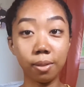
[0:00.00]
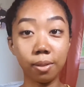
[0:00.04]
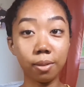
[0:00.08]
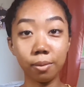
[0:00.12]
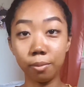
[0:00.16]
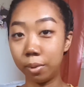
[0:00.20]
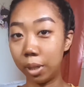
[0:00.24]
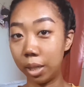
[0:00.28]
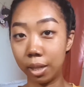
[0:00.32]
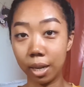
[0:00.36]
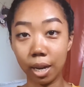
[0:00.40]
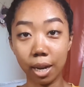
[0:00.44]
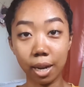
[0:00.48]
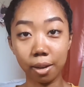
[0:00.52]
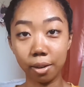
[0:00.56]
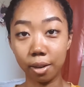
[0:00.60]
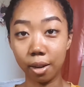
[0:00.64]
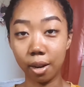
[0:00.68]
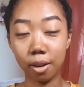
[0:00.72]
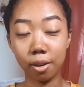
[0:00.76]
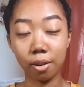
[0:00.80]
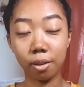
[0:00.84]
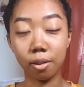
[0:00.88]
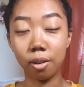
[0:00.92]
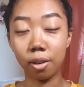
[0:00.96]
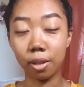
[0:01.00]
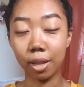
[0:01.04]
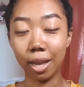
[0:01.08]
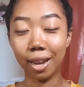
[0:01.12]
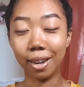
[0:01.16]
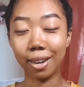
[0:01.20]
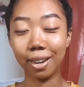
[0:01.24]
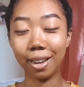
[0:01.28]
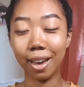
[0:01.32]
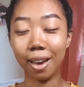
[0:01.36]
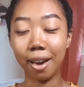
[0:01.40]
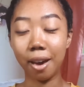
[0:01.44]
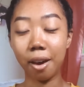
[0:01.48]
we had gotten all
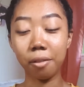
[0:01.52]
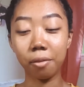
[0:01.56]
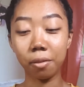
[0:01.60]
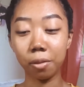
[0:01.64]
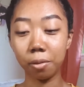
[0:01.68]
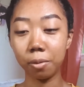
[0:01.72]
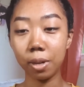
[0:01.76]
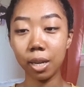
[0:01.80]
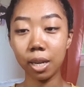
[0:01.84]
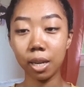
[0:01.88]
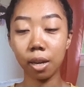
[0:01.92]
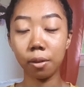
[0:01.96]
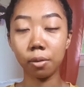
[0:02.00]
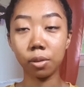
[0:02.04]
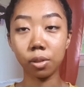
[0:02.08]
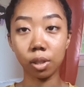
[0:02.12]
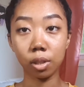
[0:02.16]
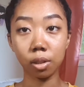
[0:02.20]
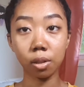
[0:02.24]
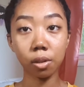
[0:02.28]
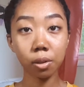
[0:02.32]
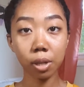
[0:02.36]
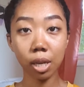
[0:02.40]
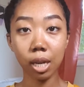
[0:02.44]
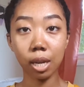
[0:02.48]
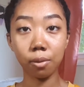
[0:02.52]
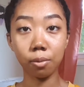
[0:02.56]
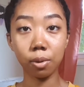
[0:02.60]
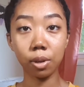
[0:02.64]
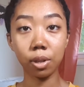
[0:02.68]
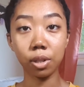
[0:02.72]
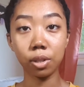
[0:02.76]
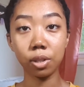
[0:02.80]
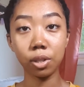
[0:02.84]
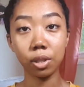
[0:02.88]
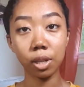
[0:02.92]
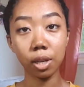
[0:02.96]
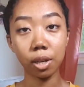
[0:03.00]
that out of the way, I was like, okay, we're
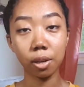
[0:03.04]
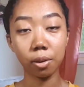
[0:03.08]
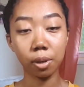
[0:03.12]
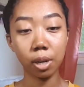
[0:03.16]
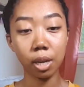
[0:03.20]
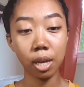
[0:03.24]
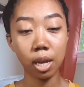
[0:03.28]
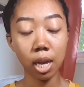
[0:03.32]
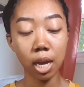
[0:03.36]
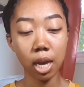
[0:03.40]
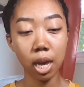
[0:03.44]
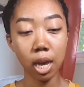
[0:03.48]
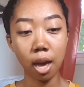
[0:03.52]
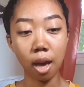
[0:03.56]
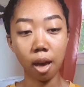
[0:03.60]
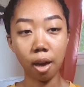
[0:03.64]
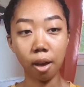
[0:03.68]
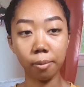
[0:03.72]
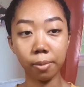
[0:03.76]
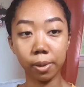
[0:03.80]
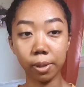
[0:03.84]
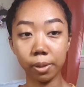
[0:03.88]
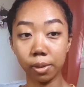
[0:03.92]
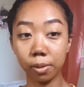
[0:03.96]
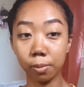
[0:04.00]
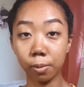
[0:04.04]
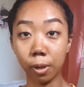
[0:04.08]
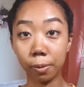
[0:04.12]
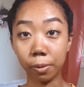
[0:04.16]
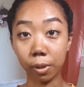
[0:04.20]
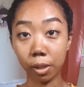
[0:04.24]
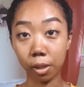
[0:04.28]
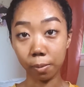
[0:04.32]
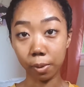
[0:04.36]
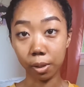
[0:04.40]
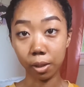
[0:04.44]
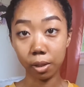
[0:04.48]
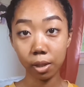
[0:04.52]
good to go. Um, this is probably
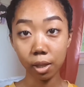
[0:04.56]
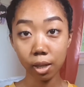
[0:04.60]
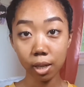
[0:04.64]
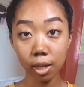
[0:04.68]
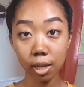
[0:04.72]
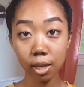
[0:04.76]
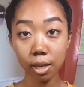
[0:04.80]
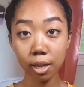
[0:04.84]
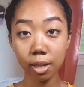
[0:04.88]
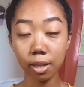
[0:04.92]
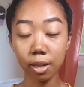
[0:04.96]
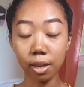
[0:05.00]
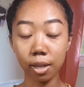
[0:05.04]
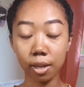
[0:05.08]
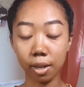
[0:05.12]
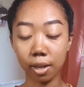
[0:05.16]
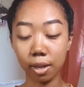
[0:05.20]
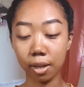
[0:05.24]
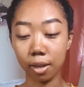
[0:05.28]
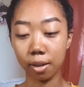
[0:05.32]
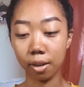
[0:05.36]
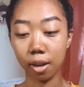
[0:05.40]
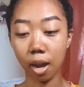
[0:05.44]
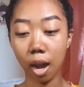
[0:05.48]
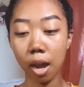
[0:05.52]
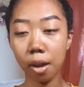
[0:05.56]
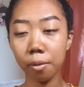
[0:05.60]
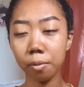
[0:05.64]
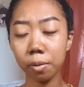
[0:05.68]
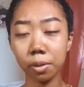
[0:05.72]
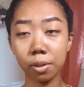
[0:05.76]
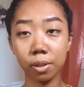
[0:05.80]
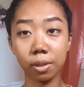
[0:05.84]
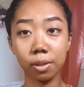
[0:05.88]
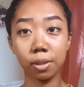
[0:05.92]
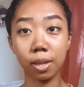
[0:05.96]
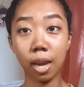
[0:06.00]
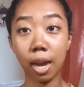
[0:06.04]
gonna be good, and I
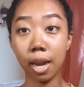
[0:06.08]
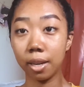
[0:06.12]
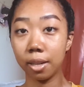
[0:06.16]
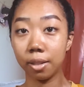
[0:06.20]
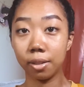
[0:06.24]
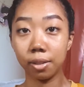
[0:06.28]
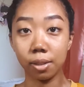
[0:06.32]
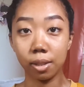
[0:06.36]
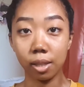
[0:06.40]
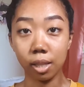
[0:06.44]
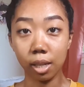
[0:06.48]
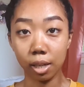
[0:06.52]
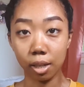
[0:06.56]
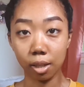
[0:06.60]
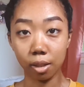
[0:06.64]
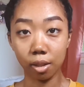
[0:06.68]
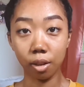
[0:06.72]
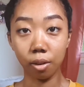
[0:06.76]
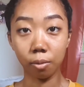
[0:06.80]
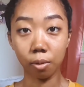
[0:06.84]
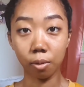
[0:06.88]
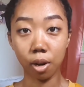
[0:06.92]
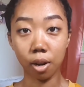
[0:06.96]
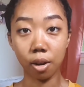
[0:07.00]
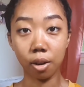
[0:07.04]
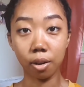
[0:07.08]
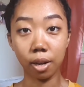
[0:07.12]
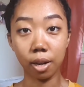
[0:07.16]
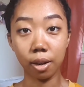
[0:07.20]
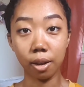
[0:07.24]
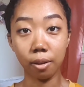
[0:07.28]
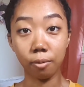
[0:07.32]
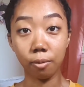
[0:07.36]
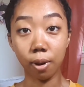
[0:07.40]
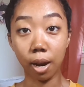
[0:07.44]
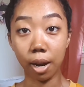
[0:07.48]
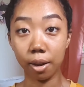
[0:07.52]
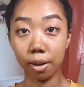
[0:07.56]
wasn't, I didn't see anything wrong
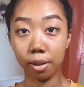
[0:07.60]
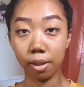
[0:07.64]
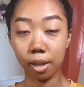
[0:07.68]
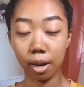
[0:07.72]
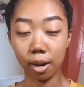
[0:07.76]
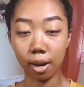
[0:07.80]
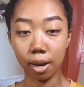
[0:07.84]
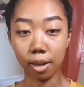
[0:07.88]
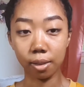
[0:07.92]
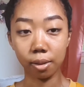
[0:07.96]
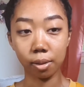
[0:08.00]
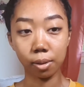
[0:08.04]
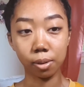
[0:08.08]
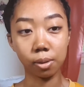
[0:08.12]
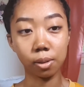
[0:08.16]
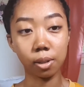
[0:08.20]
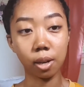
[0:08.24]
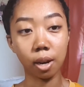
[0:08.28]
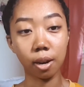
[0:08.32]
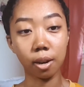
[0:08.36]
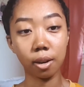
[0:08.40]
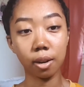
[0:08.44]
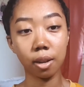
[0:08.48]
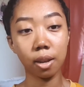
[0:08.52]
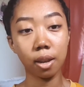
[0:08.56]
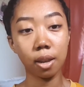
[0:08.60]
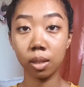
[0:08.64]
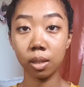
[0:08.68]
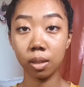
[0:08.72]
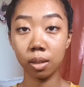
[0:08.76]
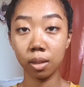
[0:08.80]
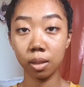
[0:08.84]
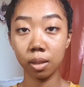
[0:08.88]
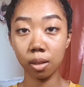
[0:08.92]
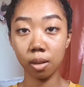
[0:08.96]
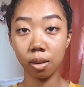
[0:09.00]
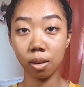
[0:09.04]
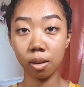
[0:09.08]
right there at the start.
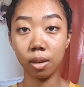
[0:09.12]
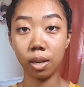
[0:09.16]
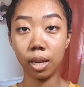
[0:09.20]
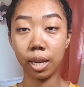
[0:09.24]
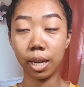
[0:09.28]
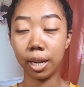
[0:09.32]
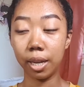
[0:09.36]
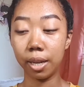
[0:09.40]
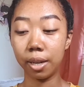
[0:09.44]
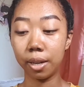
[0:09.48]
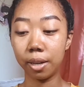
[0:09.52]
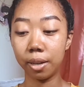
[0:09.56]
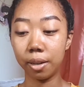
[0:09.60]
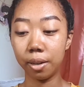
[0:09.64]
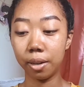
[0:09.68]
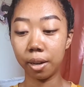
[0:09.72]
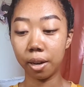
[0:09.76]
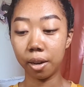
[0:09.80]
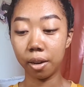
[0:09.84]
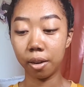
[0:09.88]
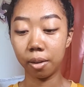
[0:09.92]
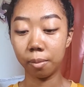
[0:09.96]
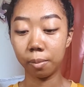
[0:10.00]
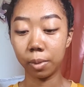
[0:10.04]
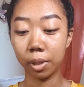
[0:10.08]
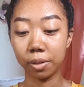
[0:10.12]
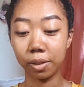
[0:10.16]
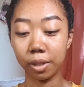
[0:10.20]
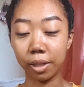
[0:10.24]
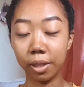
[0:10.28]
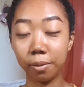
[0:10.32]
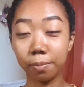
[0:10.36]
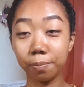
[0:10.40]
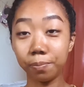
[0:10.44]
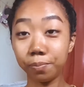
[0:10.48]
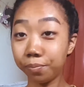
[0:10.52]
And um, let's see,